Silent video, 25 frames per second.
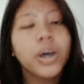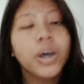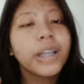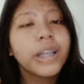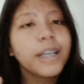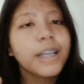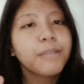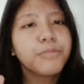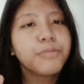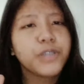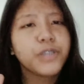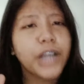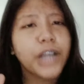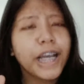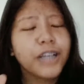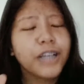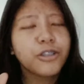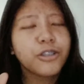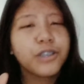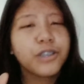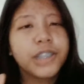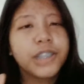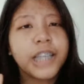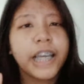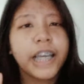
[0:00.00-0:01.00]
what I'm
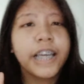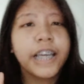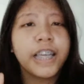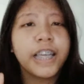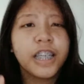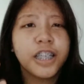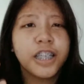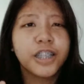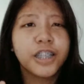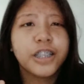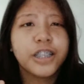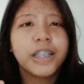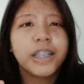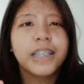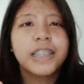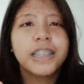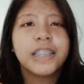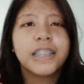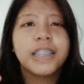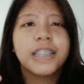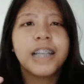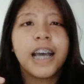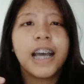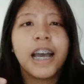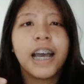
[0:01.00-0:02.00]
trying to say here
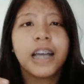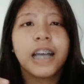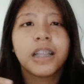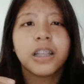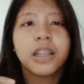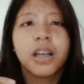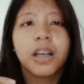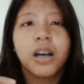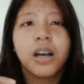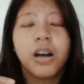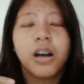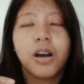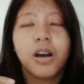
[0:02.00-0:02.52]
is that